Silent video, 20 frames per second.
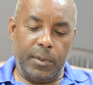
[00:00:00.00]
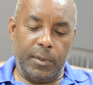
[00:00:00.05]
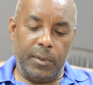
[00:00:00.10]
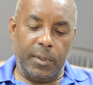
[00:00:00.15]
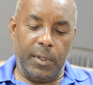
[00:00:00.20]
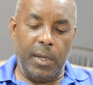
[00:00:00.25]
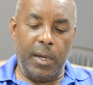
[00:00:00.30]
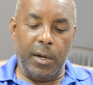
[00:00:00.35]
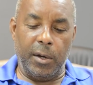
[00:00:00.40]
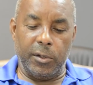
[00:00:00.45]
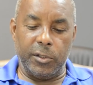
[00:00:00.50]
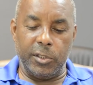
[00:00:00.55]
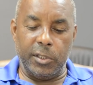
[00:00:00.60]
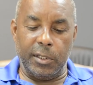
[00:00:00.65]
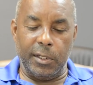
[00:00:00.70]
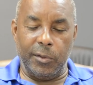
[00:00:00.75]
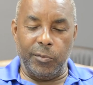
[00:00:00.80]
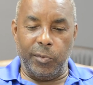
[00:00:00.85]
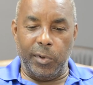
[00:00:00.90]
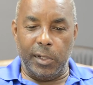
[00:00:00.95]
here she
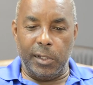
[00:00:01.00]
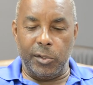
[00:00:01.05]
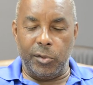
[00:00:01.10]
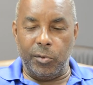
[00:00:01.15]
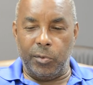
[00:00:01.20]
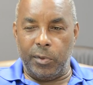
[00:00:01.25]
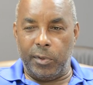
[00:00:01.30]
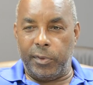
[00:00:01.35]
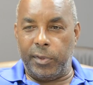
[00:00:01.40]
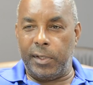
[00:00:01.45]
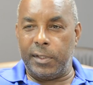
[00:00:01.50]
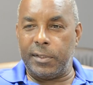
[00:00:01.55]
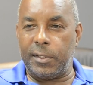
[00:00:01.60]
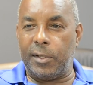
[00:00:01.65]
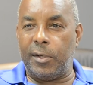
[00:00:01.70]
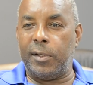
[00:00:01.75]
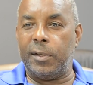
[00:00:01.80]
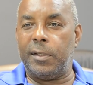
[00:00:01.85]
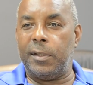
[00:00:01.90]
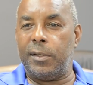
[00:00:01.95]
didn't really do the things
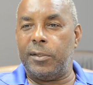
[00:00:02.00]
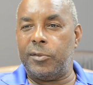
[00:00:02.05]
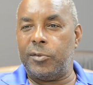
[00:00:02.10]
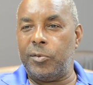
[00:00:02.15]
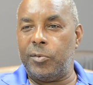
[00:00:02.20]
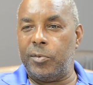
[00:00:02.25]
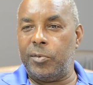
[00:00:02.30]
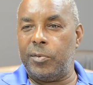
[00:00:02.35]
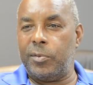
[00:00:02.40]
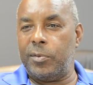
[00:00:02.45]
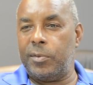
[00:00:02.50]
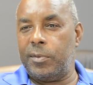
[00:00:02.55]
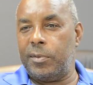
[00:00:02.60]
that I did, so